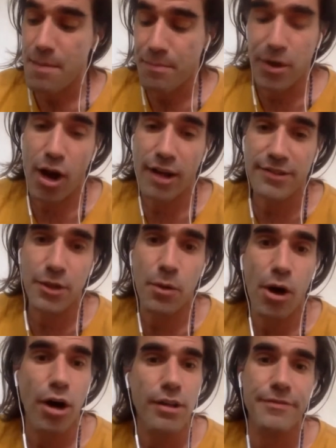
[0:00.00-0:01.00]
But also,
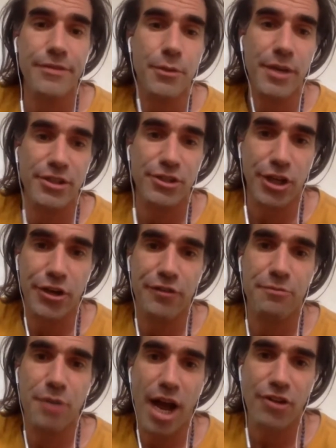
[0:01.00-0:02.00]
all of the
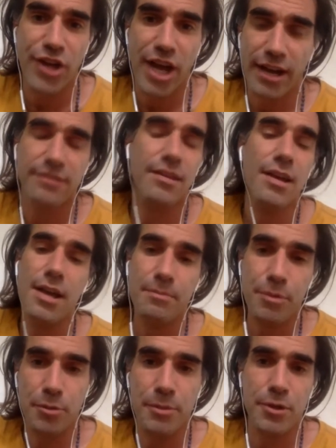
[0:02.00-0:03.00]
regenerative projects
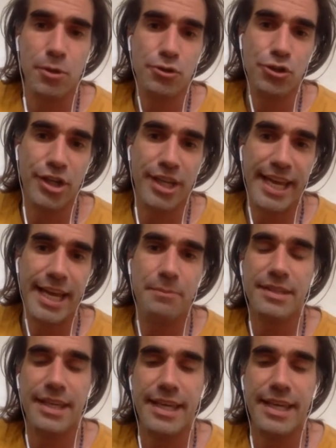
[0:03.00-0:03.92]
permaculture camps,